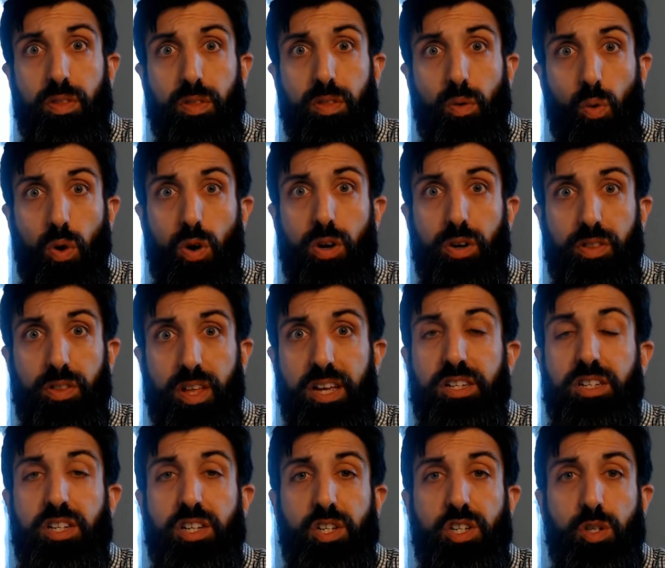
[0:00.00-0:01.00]
or they
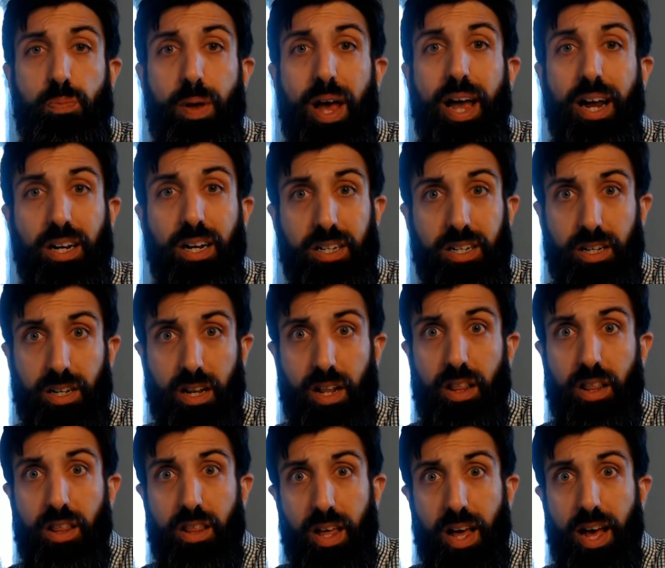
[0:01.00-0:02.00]
suspect,
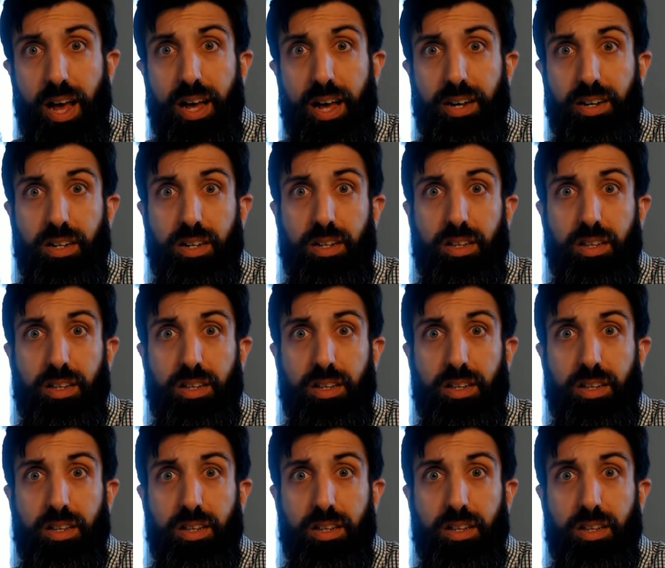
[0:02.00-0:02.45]
that